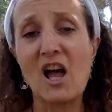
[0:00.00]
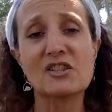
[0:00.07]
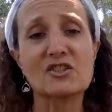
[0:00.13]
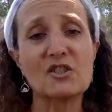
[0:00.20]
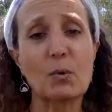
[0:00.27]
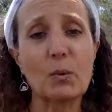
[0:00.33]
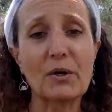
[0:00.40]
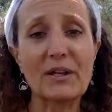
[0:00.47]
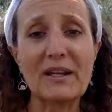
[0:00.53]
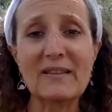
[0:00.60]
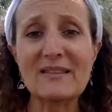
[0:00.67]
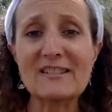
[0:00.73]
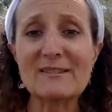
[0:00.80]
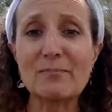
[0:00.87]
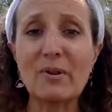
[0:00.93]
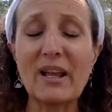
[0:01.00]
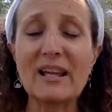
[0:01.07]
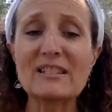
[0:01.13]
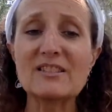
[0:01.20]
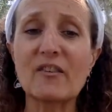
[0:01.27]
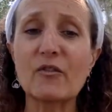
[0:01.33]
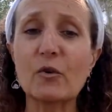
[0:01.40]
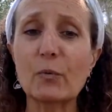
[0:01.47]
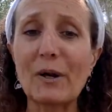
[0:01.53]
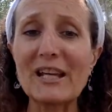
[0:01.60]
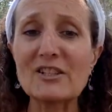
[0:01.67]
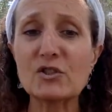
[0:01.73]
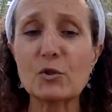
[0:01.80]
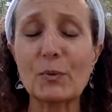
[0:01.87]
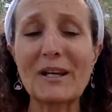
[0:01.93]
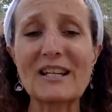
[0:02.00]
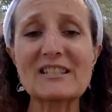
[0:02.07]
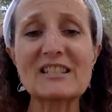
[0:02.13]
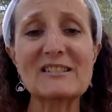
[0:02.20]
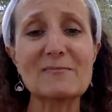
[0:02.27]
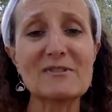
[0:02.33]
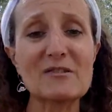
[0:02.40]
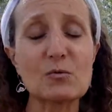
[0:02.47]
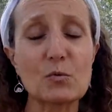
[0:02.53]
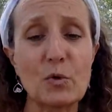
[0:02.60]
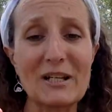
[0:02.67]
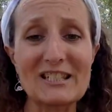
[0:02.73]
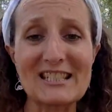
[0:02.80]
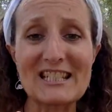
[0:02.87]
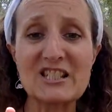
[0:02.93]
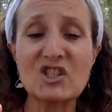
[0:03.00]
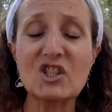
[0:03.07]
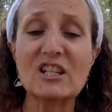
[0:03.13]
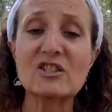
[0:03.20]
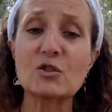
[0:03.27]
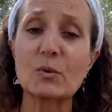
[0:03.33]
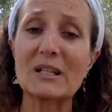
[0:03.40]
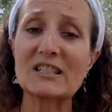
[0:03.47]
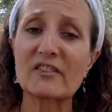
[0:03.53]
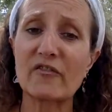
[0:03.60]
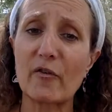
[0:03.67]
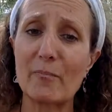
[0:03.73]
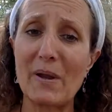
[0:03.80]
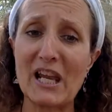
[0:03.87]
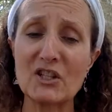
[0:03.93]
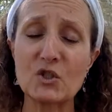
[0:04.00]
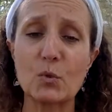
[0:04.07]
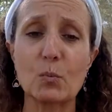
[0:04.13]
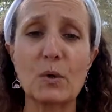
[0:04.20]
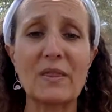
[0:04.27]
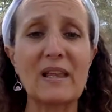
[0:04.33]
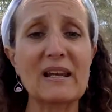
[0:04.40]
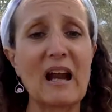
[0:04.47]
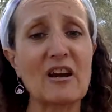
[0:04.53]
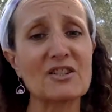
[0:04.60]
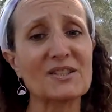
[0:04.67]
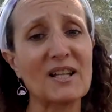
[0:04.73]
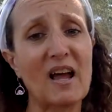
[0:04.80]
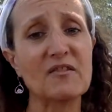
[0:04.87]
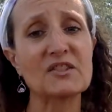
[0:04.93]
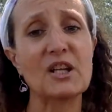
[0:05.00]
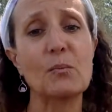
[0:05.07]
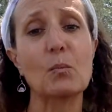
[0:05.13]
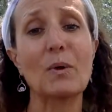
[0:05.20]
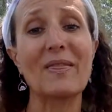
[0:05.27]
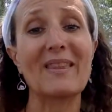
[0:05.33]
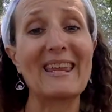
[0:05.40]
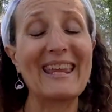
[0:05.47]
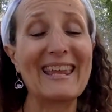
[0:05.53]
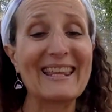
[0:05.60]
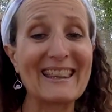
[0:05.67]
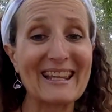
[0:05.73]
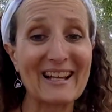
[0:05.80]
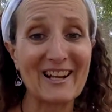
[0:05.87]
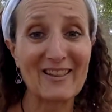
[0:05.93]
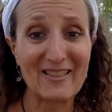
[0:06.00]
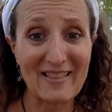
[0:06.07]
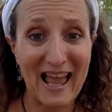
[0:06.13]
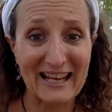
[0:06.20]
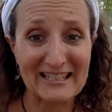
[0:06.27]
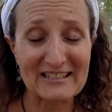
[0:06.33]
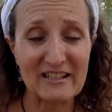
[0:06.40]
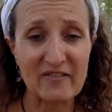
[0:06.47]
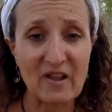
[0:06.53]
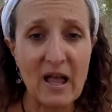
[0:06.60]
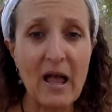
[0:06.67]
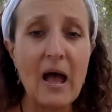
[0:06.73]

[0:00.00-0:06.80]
So we're in this place of great transition and transformation within ourselves and within the collective,